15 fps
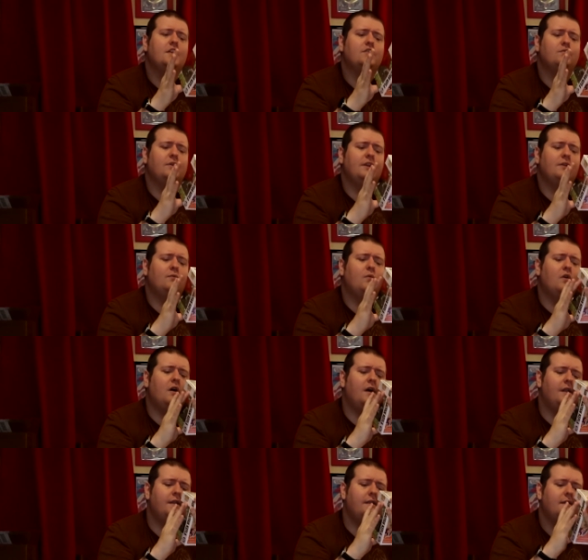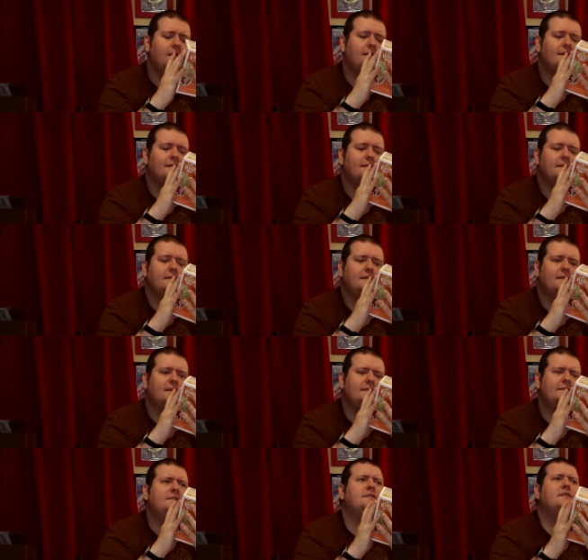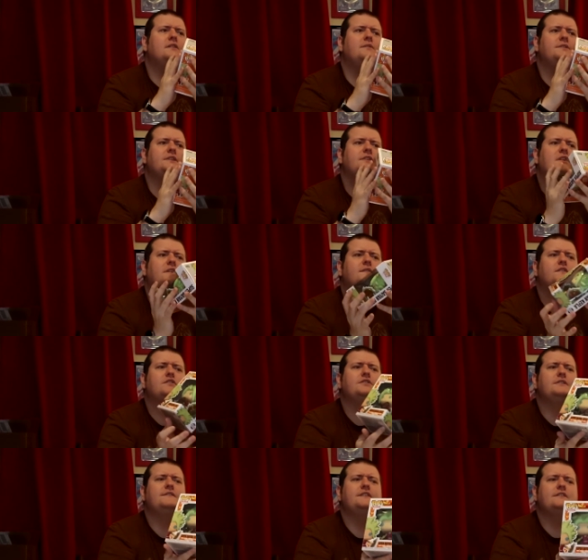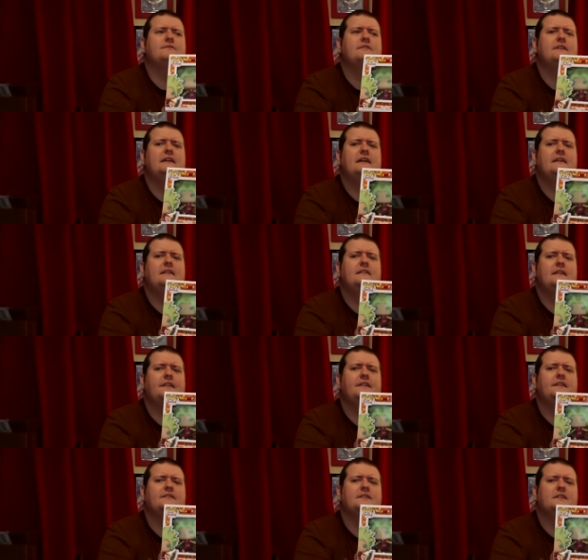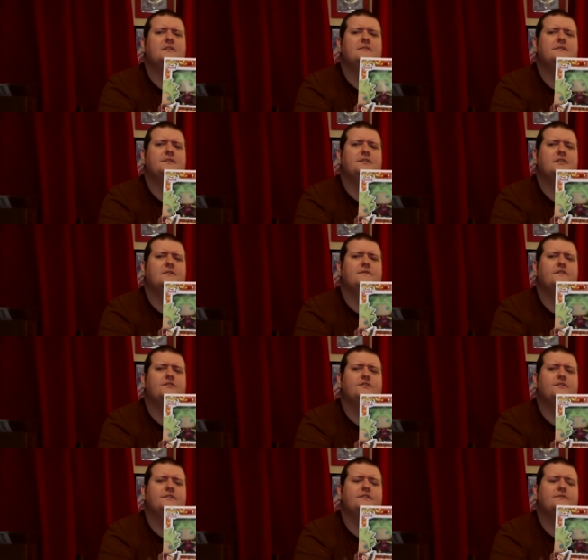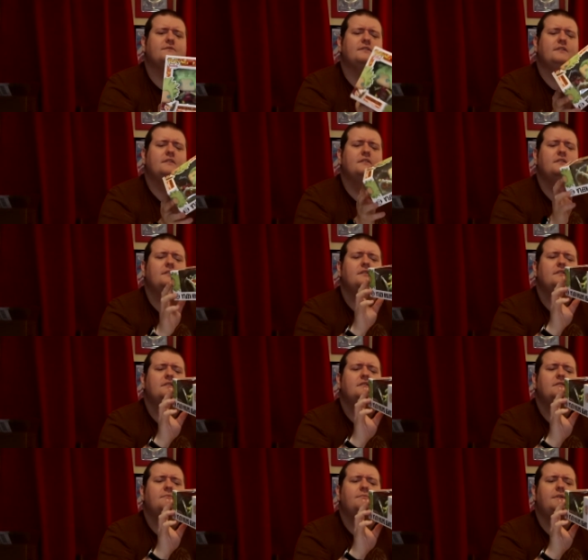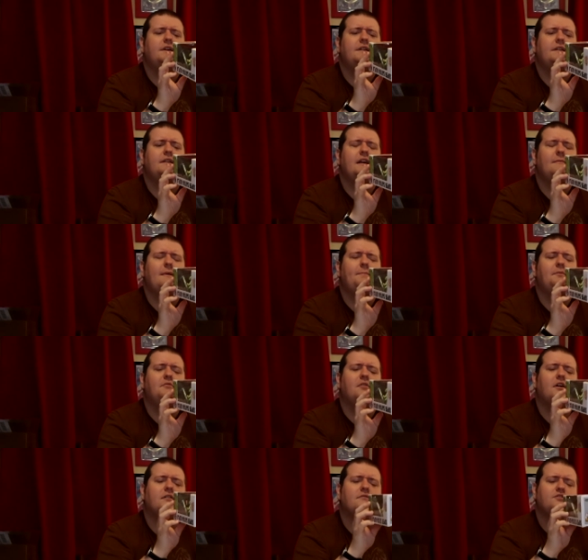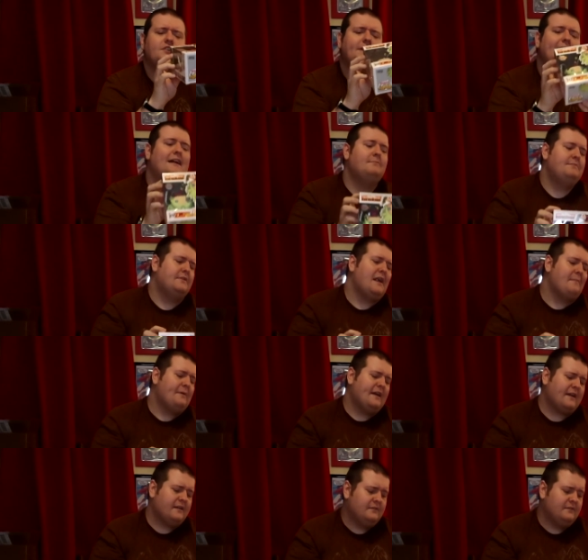21 isn't there a glow in the dark version of this one? I think there's a glow in the dark version of this one. But I might be wrong. We'll check it out and be right back.